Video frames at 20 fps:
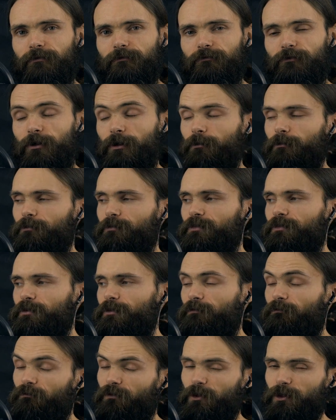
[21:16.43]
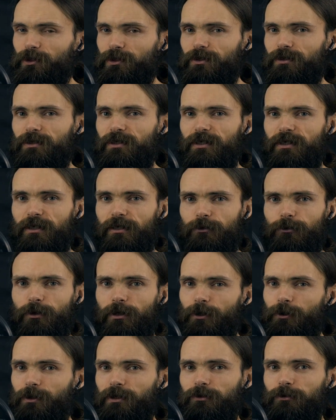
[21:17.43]
from the first day you
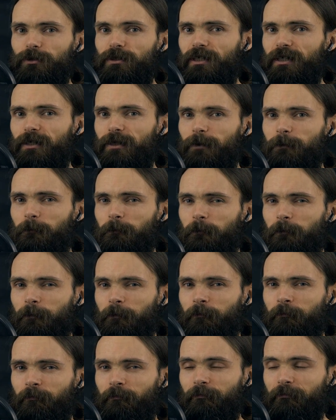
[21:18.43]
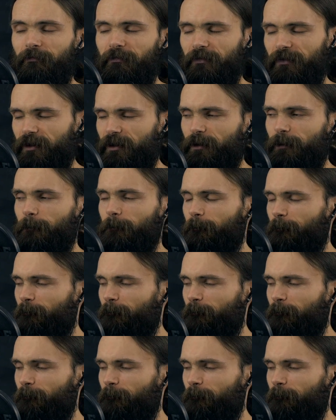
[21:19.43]
are going to die. Yeah.